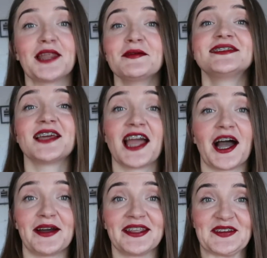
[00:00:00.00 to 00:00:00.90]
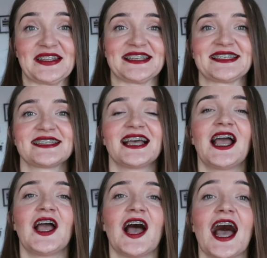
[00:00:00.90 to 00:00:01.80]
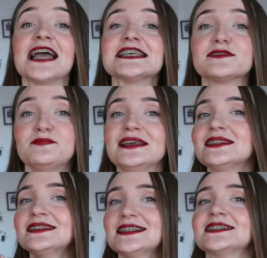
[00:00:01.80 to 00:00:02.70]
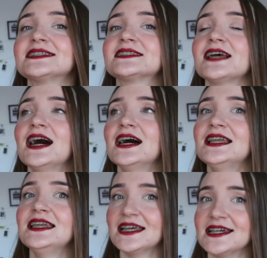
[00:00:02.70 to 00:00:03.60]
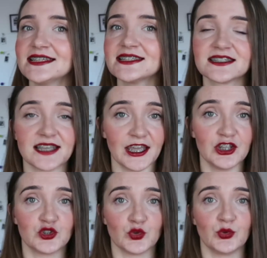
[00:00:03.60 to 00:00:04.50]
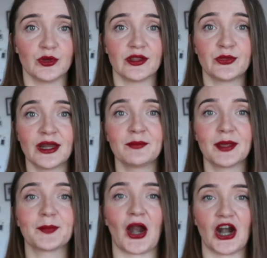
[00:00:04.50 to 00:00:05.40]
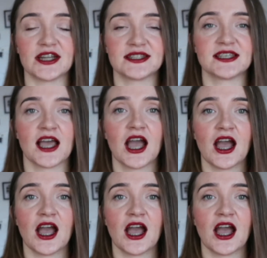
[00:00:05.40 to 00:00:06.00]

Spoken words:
let me tell you how I do this. I split this list into 3 big parts: